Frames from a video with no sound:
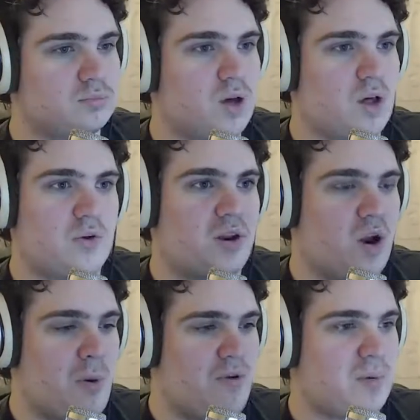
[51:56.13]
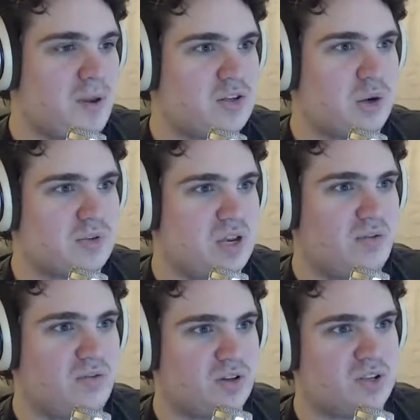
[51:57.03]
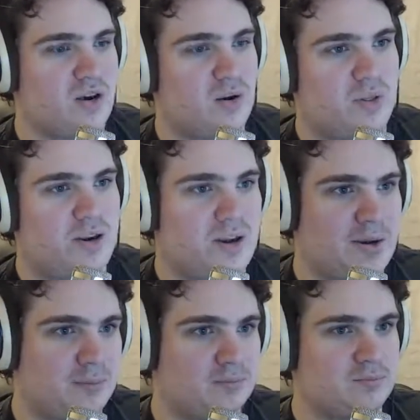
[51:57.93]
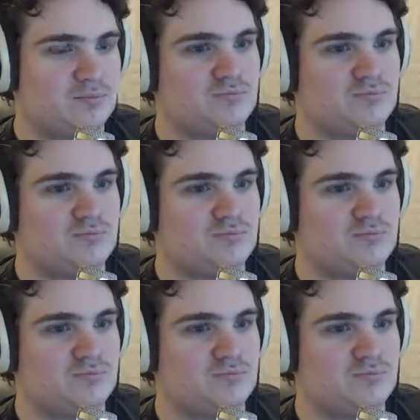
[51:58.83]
Other than I hope everybody makes it home safe, because I know that